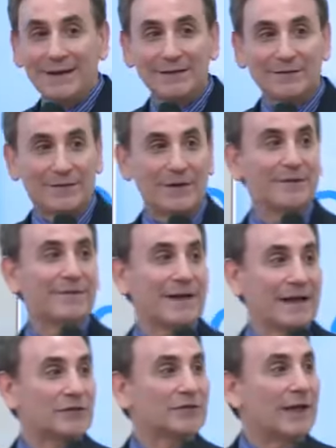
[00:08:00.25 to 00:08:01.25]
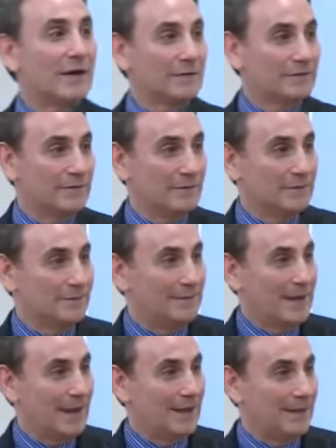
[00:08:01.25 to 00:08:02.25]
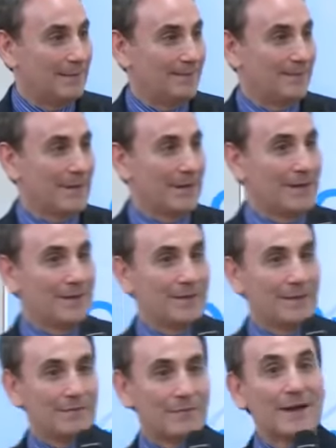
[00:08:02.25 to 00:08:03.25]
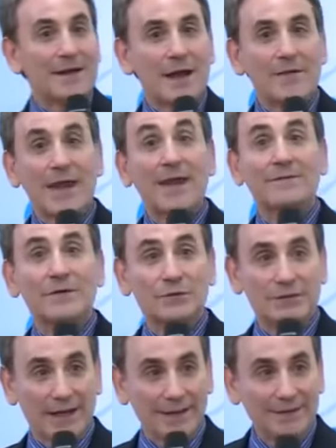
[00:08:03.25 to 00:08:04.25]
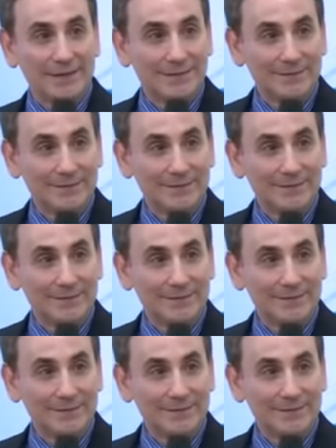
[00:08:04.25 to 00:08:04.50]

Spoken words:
is very financially healthful. Right now they have no debt.